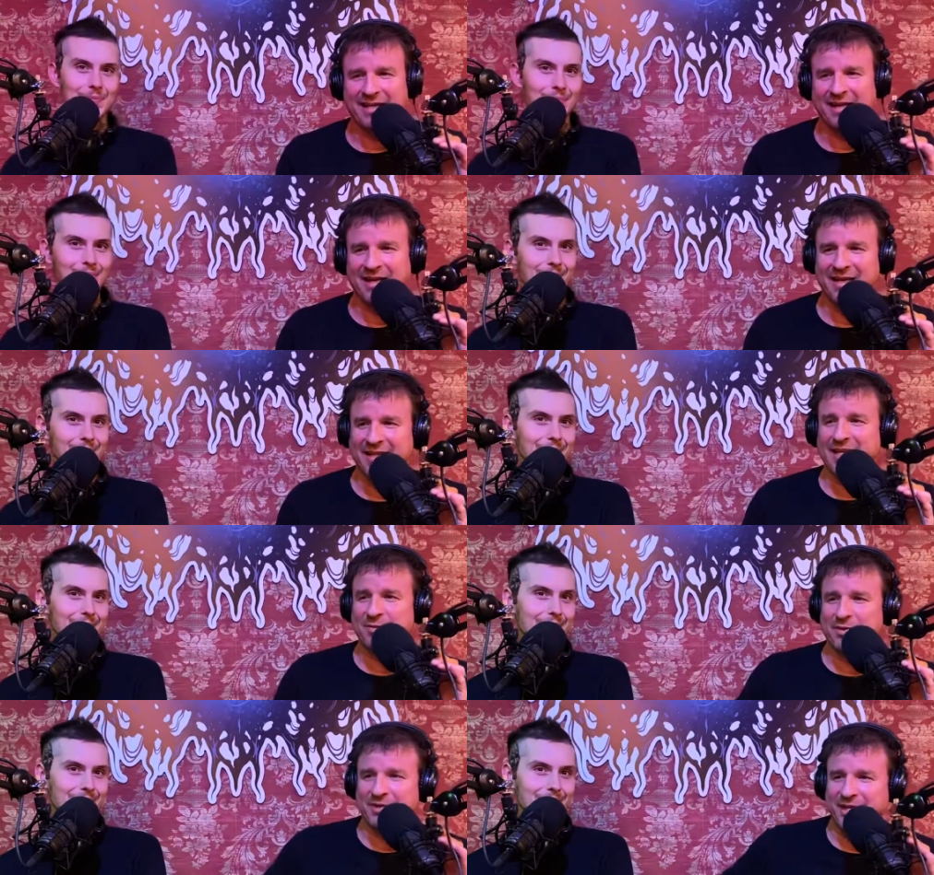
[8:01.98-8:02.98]
Speaker 1: uh, and that's
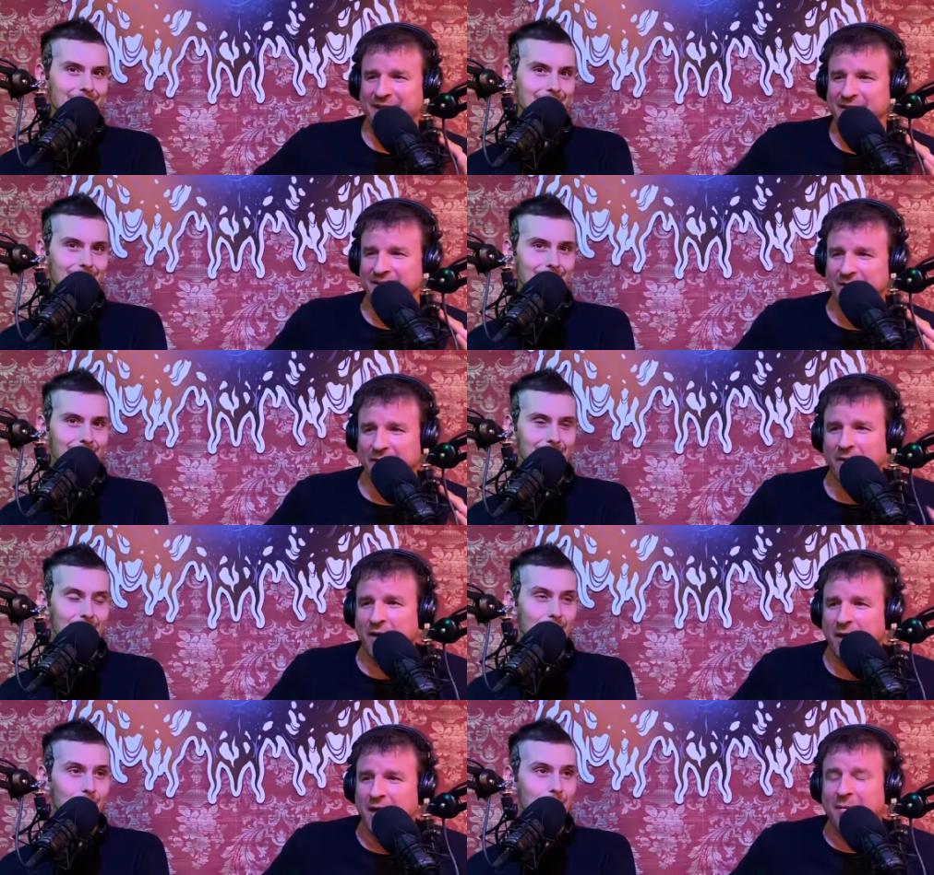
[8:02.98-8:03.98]
what you're getting. So,
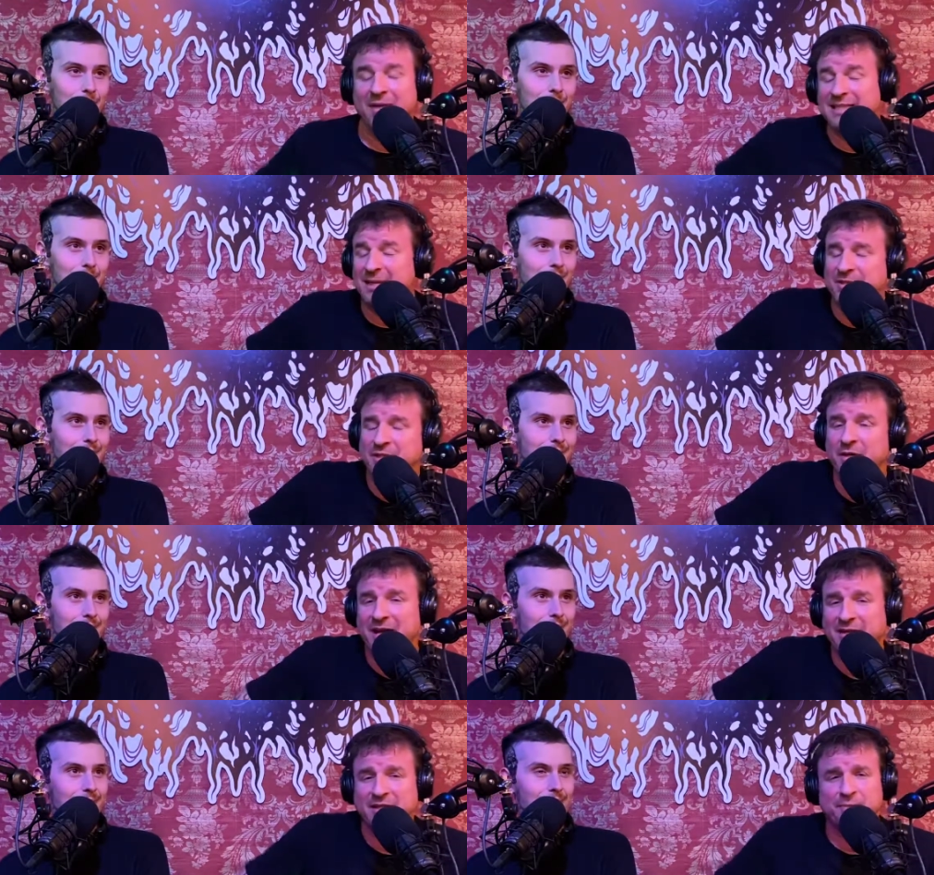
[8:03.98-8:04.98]
uh, but that's how we started
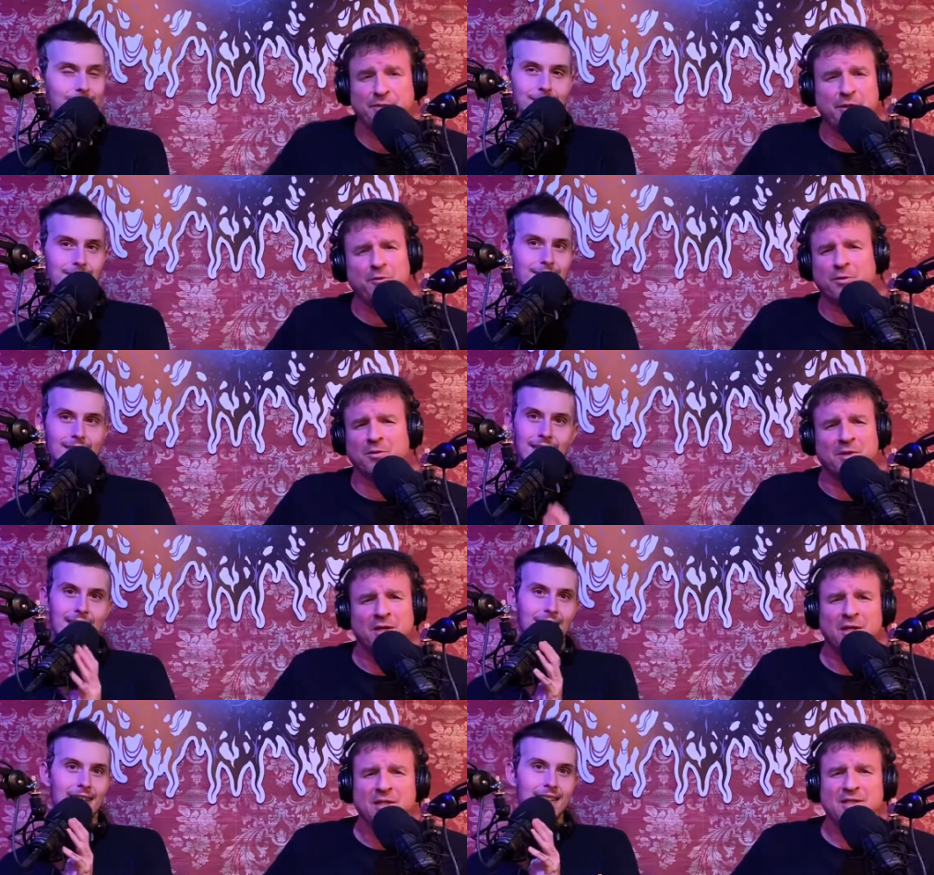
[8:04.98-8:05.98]
out this
Speaker 2: beautiful
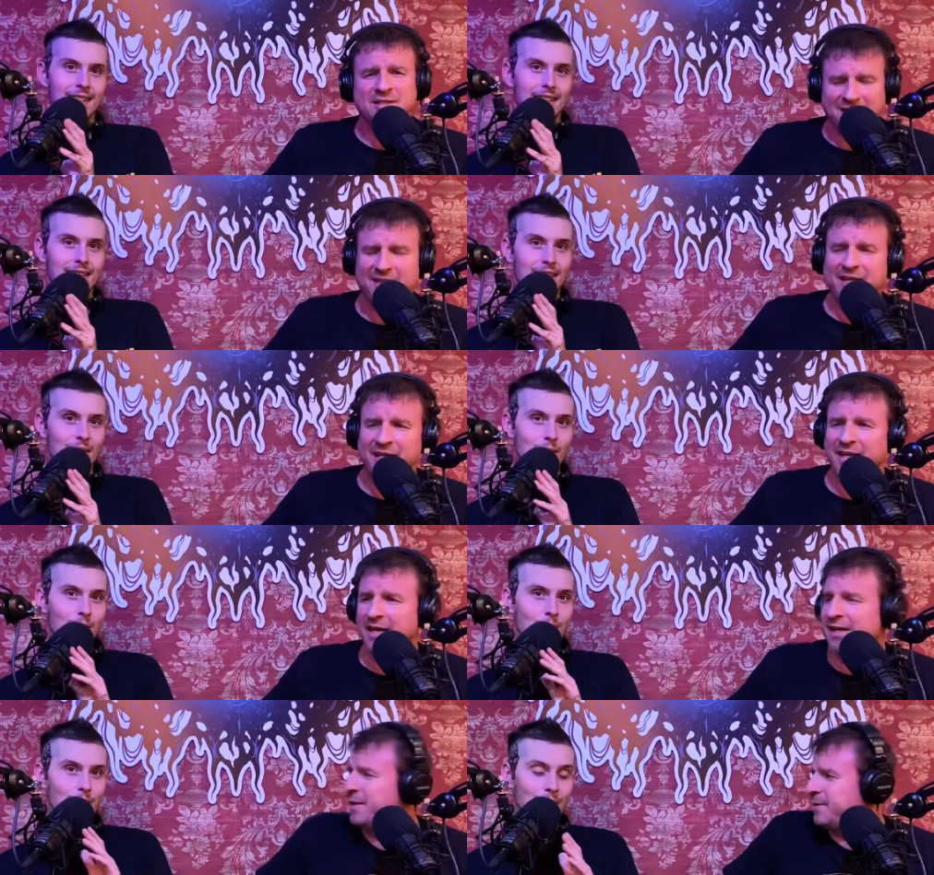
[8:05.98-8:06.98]
Sunday
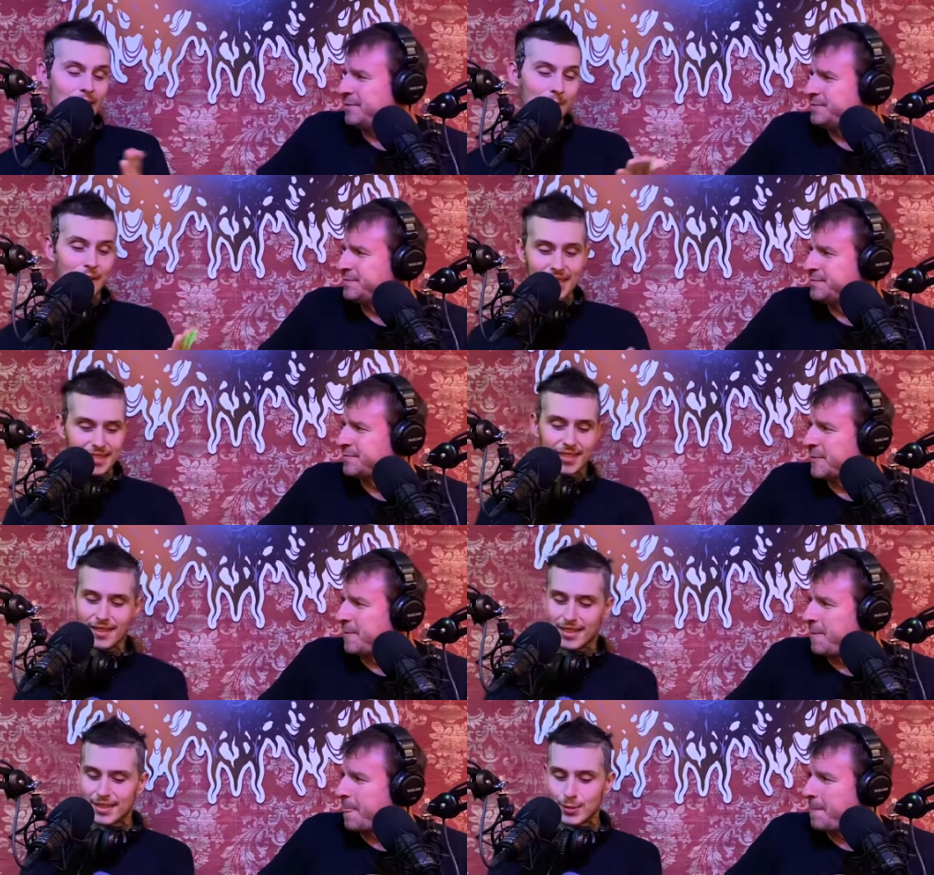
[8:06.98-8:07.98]
today. And I'm glad it's
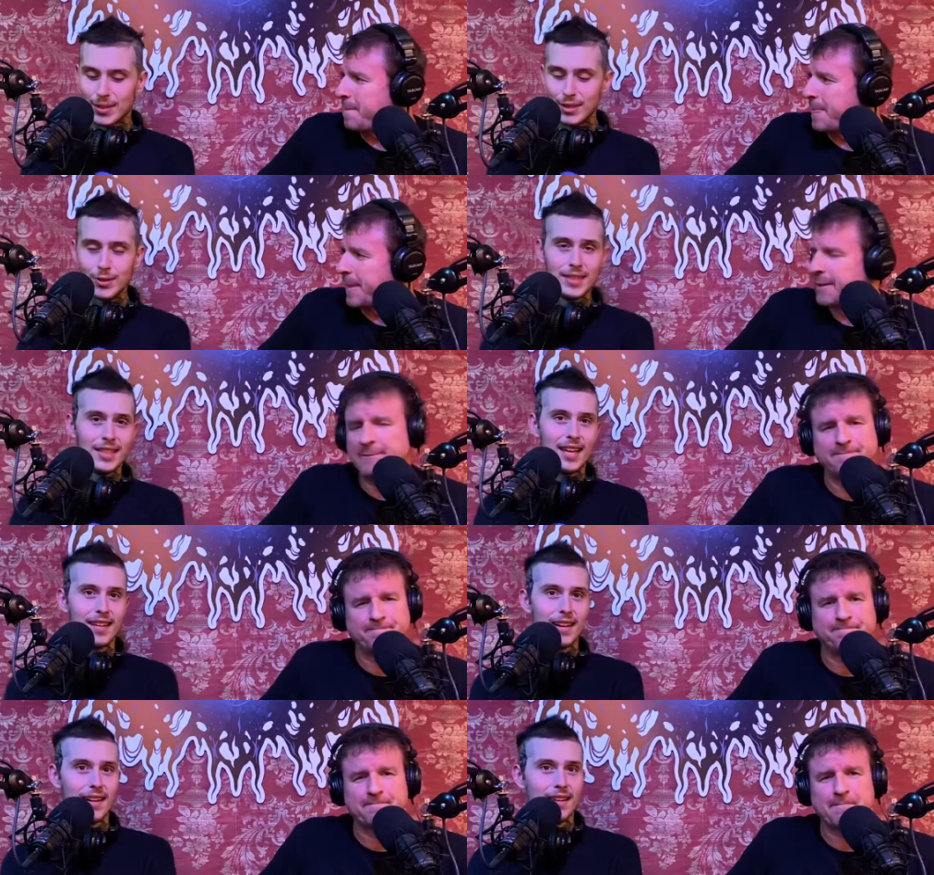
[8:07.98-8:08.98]
Sunday because we do need
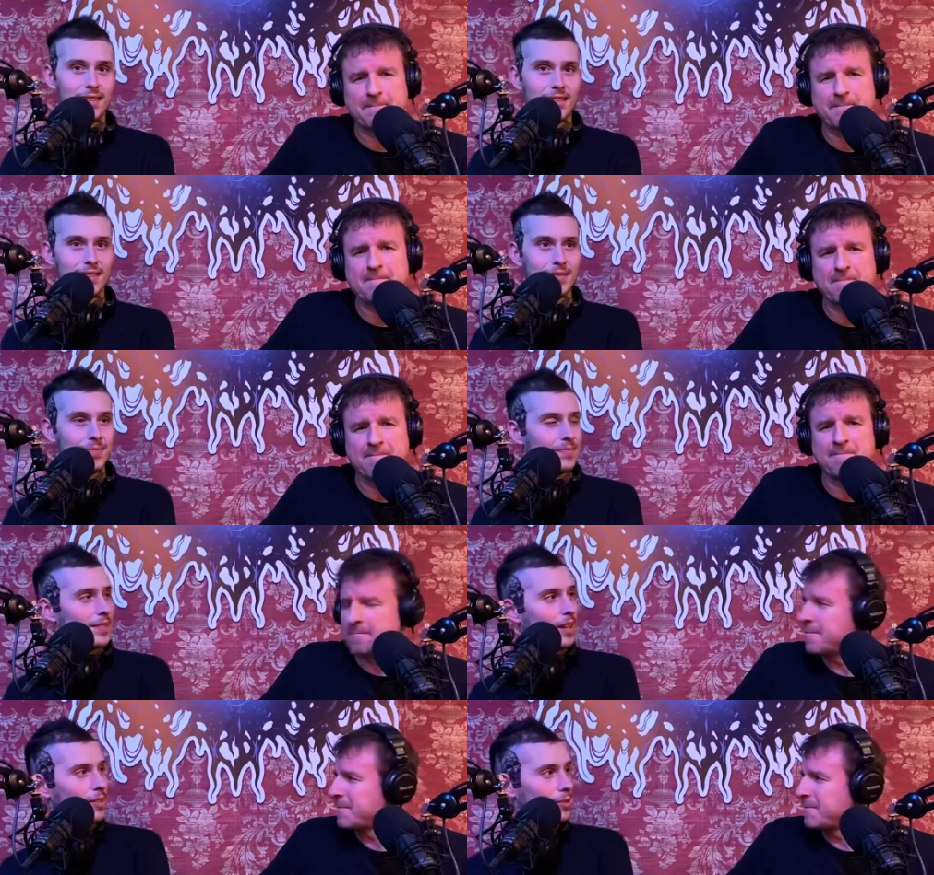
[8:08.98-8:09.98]
a. Uh,
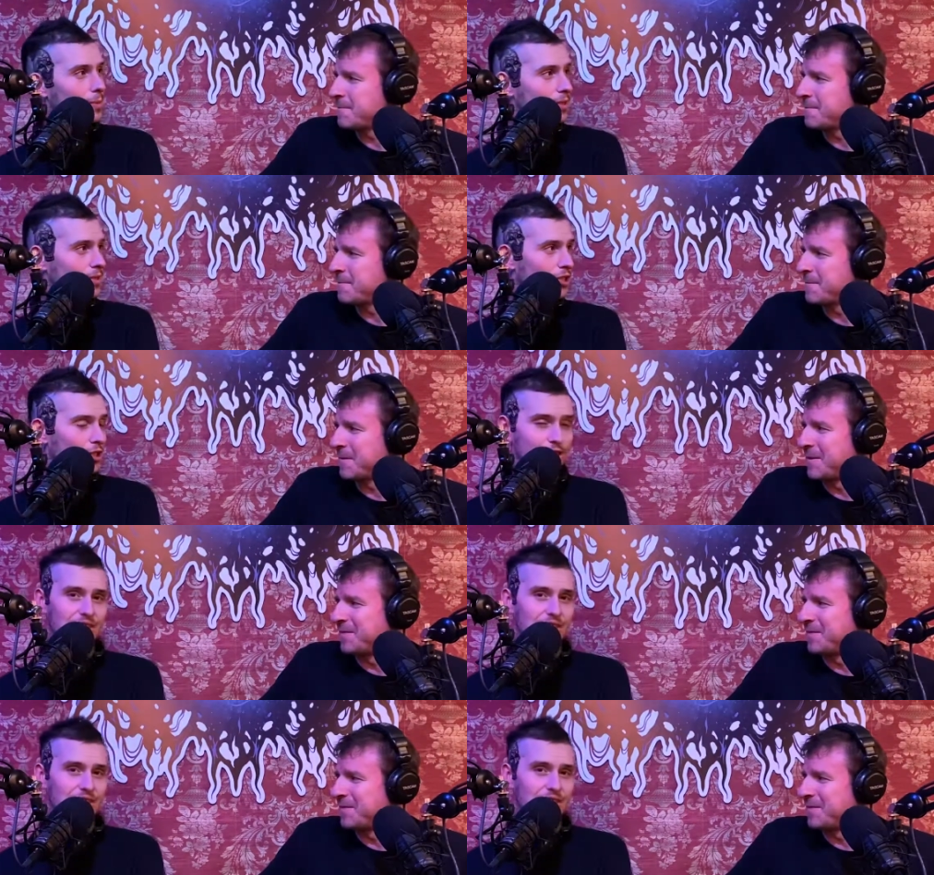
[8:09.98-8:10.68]
a little bit of a church